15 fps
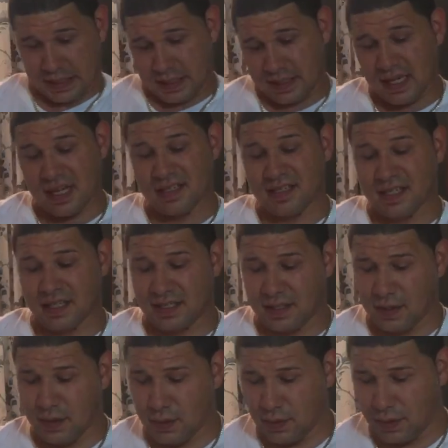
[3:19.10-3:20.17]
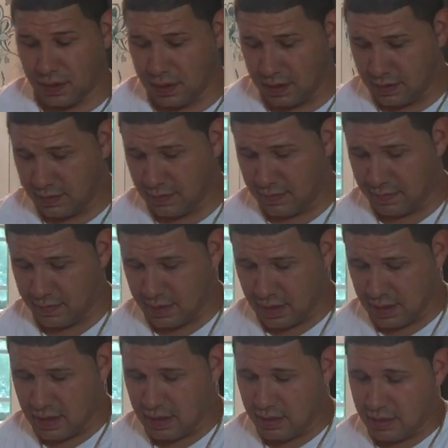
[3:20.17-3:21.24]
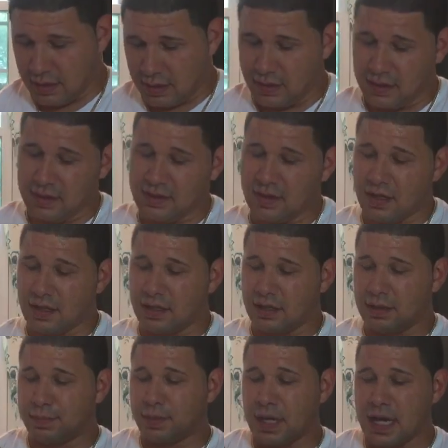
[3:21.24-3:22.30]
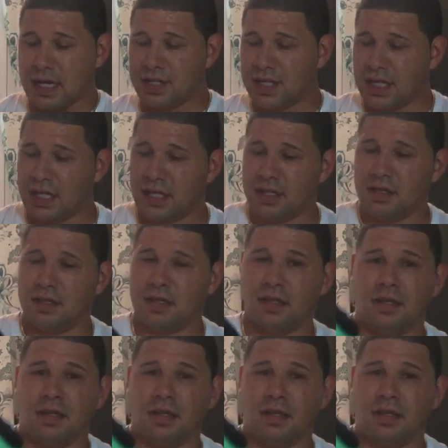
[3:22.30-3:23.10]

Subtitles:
size 6 youth. These are the LeBron Jade.